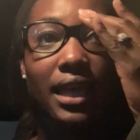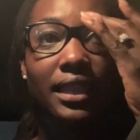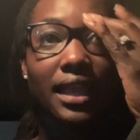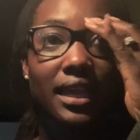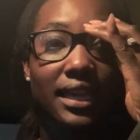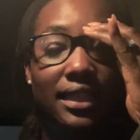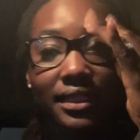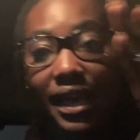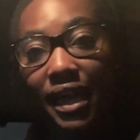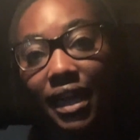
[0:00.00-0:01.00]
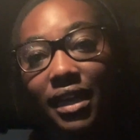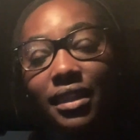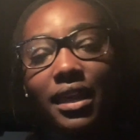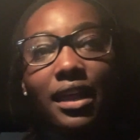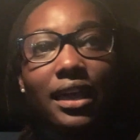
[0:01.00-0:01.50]
and then get that and
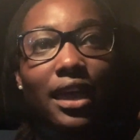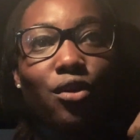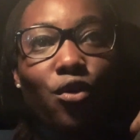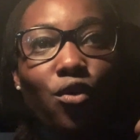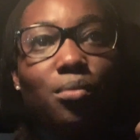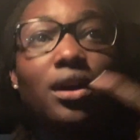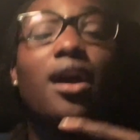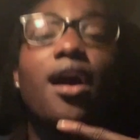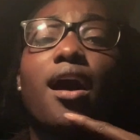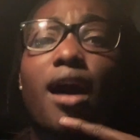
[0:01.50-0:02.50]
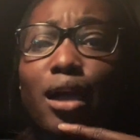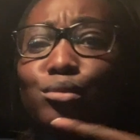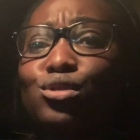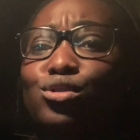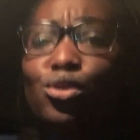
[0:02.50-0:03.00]
then head home. I'm
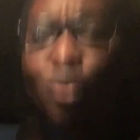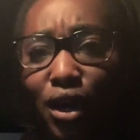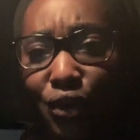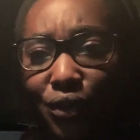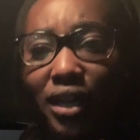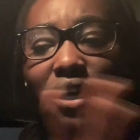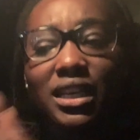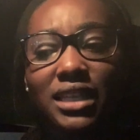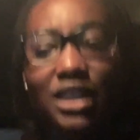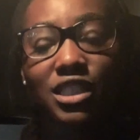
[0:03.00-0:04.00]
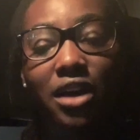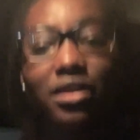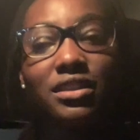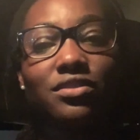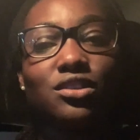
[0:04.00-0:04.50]
so hungry. I'm gonna take a shower
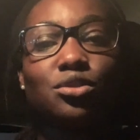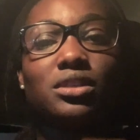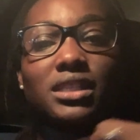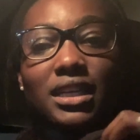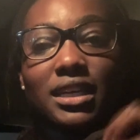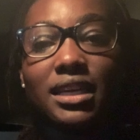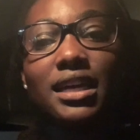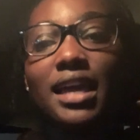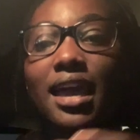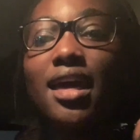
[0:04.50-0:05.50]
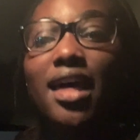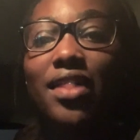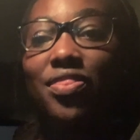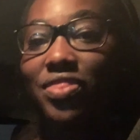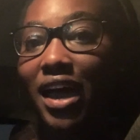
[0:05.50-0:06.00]
because I feel so sticky.
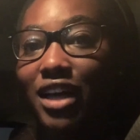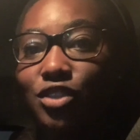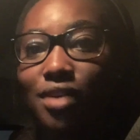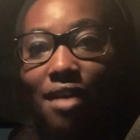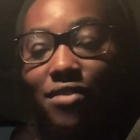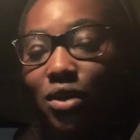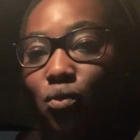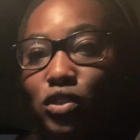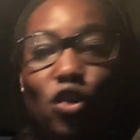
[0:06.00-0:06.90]
And that traffic was